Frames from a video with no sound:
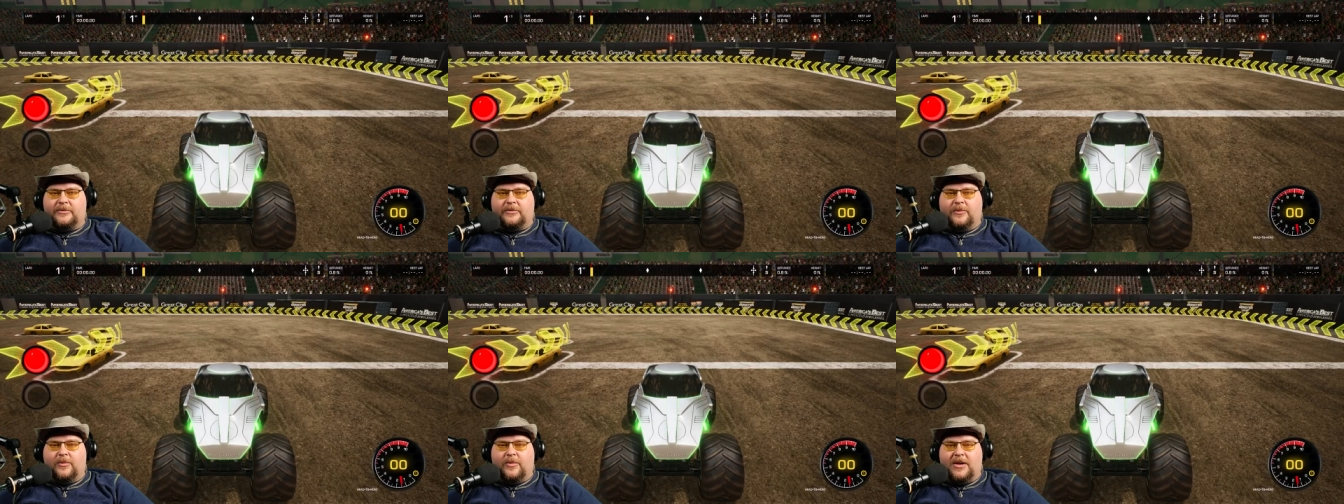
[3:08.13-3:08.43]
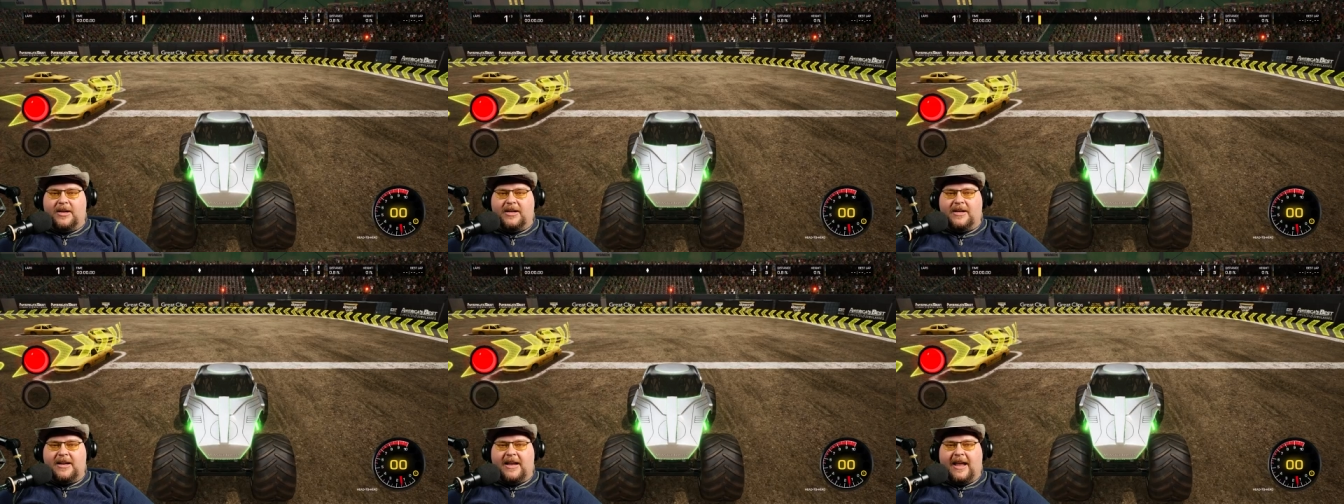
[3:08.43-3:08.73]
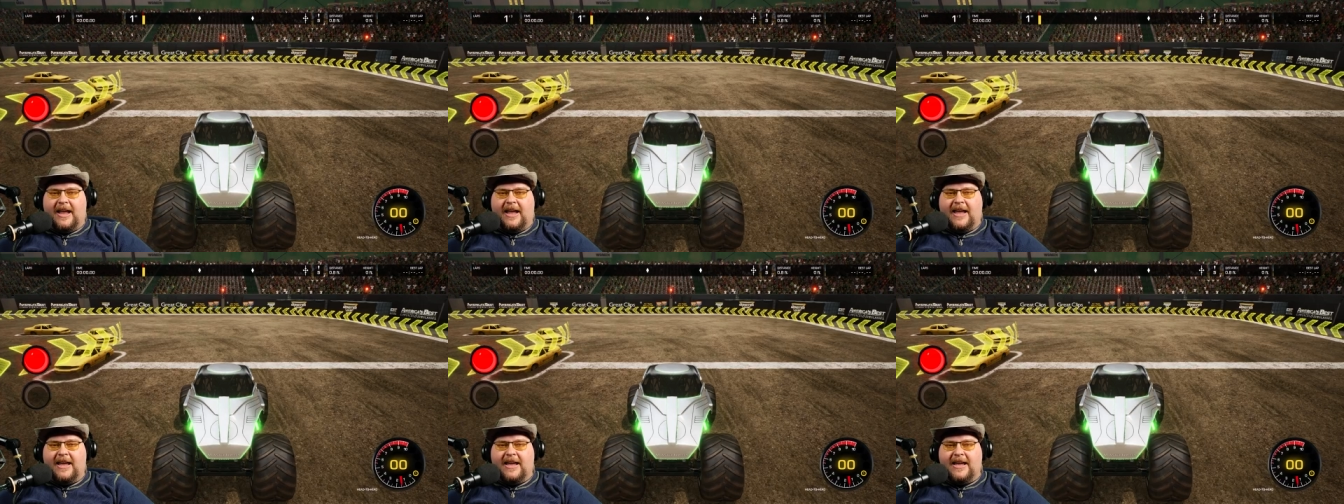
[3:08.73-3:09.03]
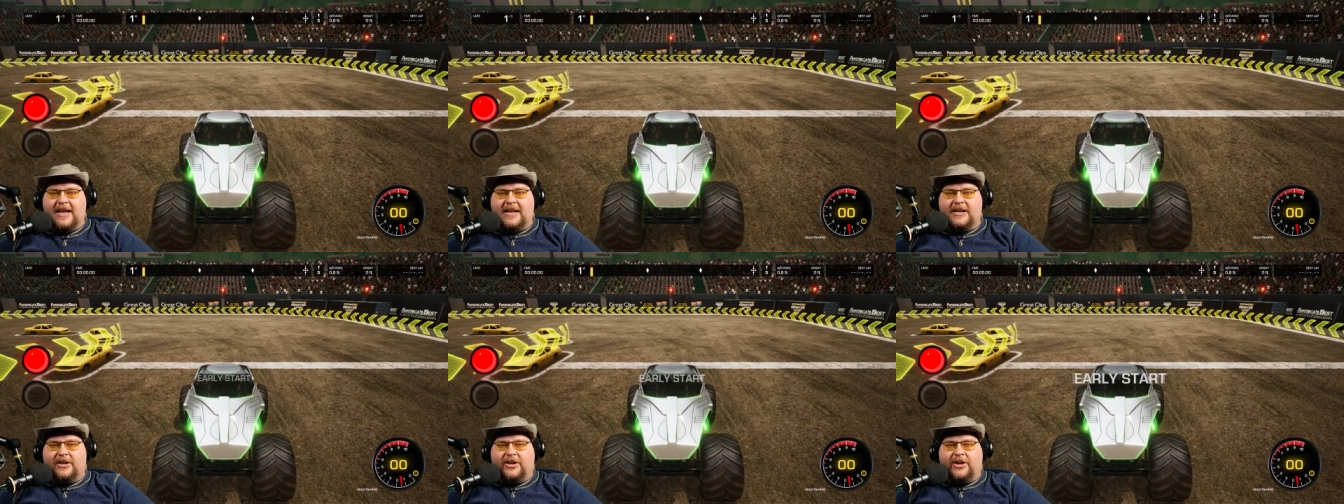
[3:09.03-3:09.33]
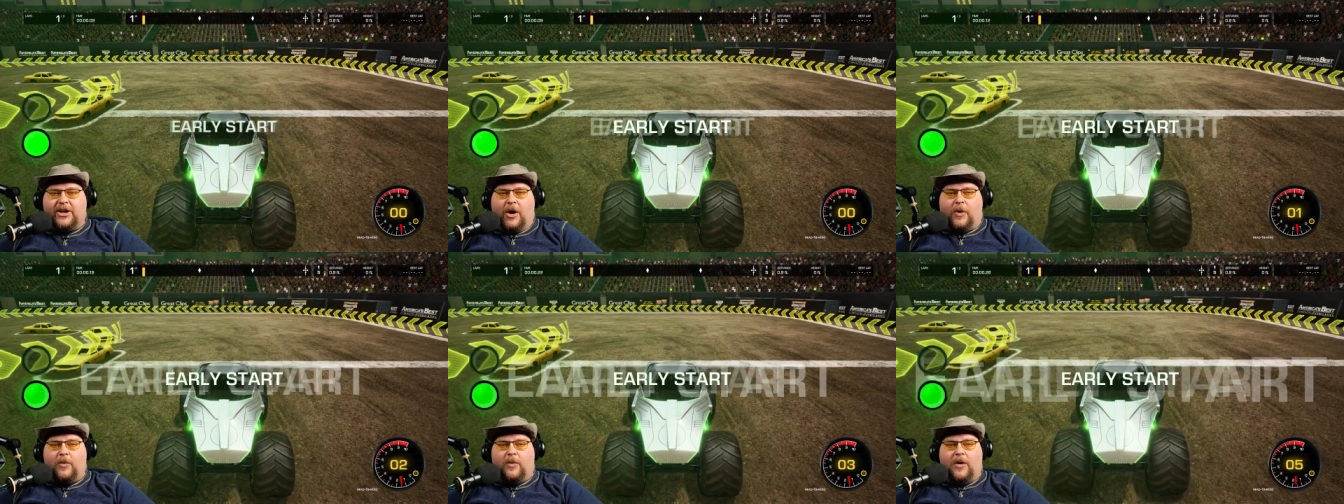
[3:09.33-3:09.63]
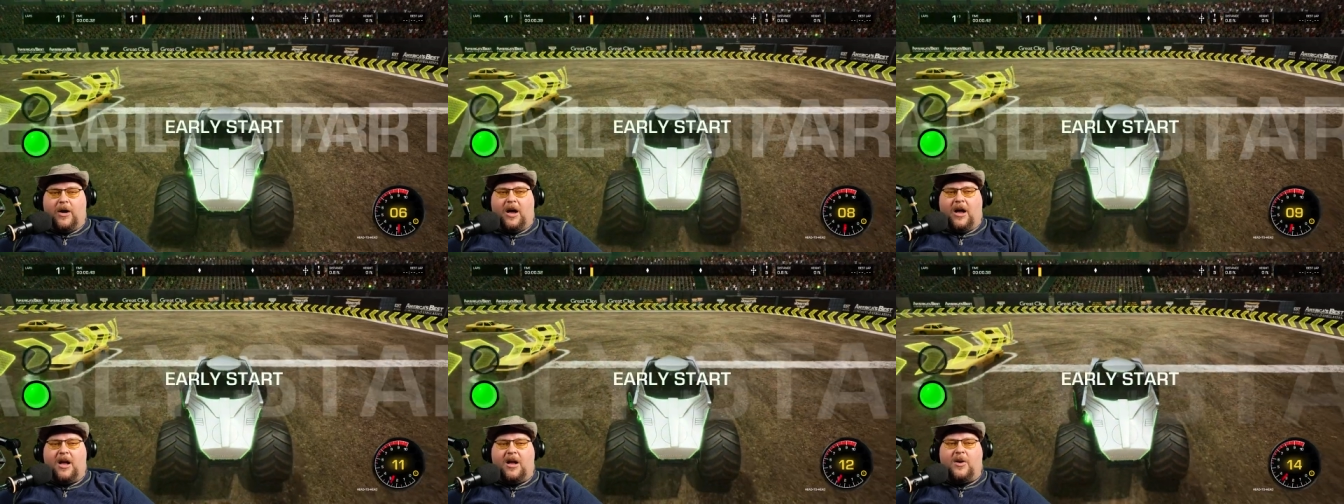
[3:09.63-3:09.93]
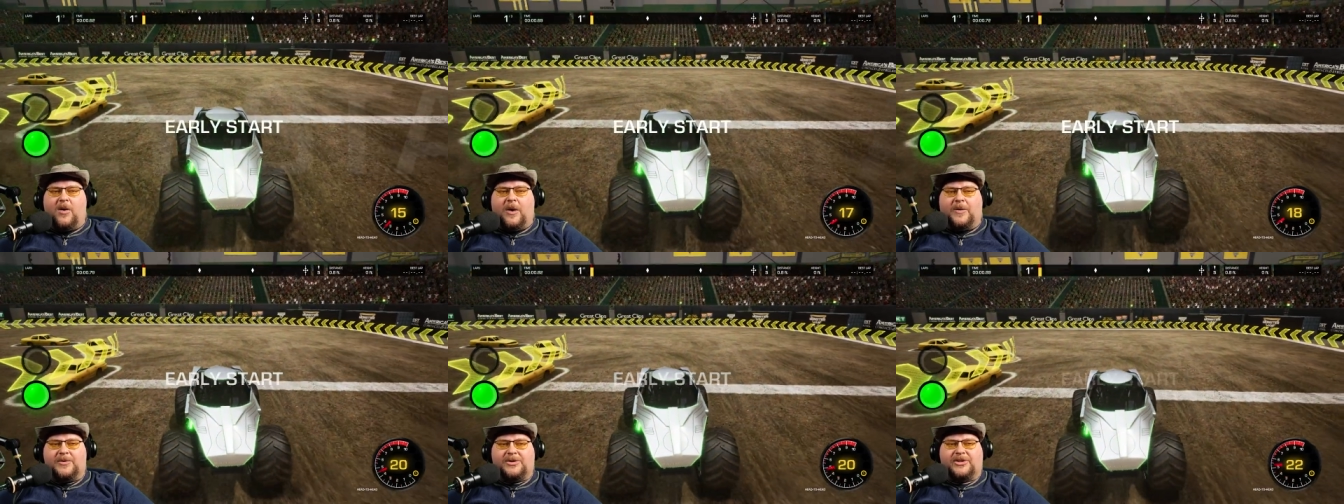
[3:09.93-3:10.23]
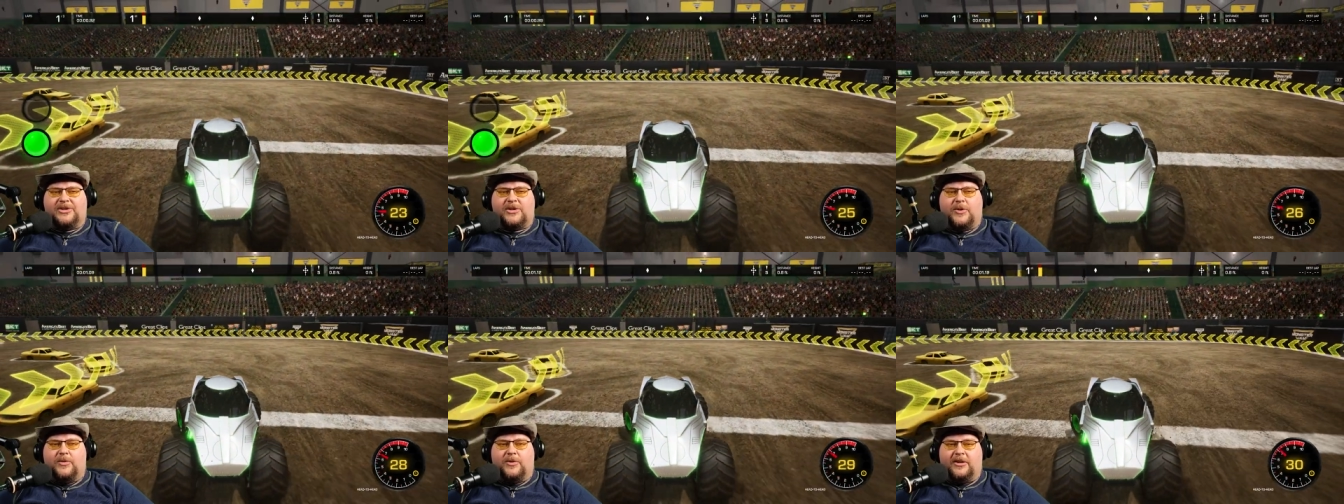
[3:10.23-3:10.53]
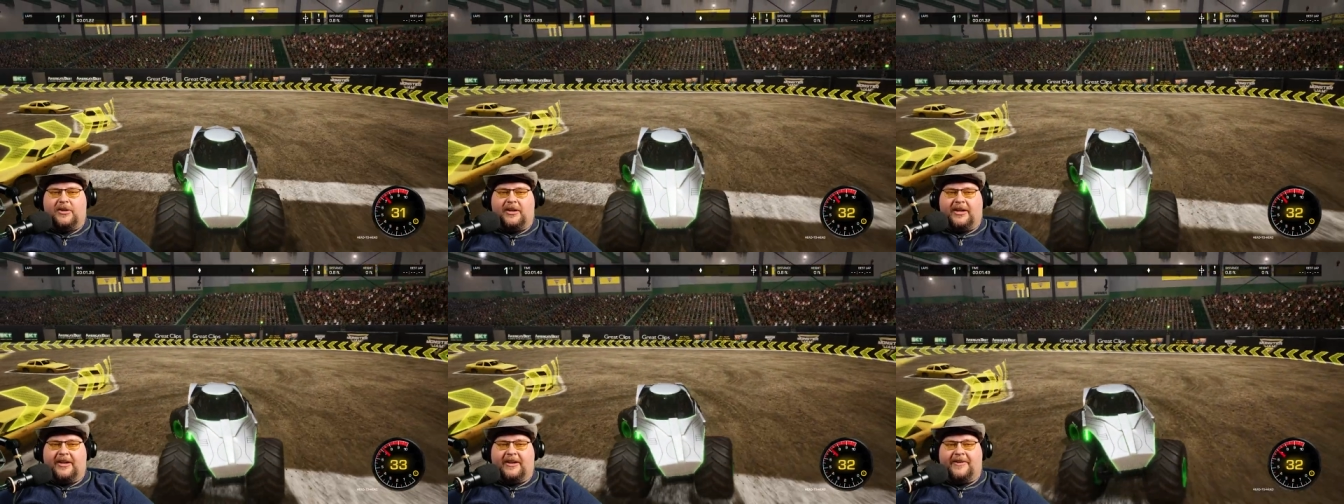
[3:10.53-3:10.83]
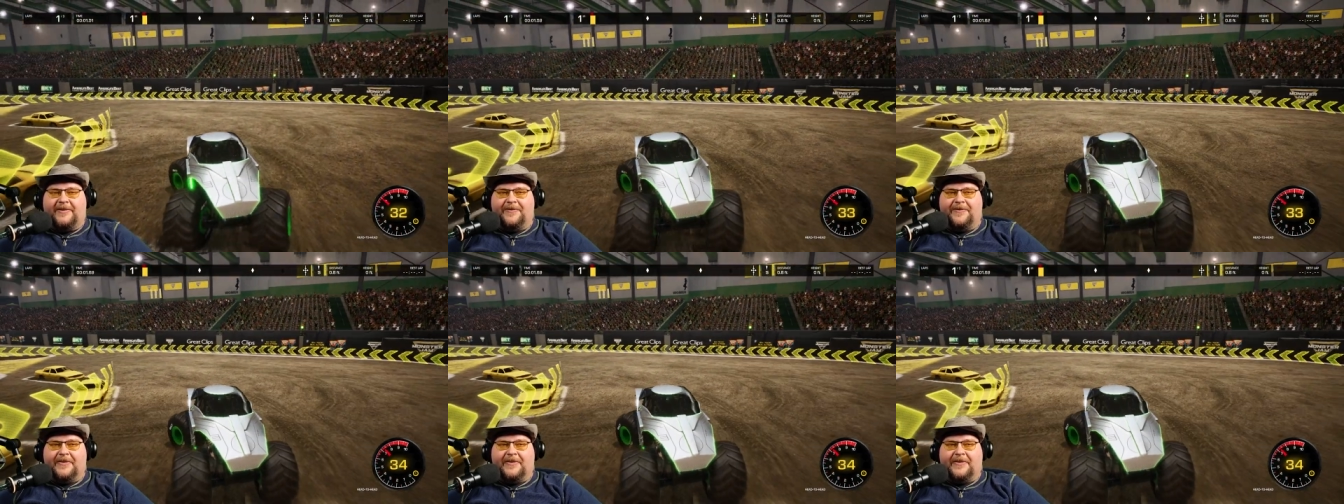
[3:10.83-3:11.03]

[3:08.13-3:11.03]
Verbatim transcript: one, and go. Oh, it was so early.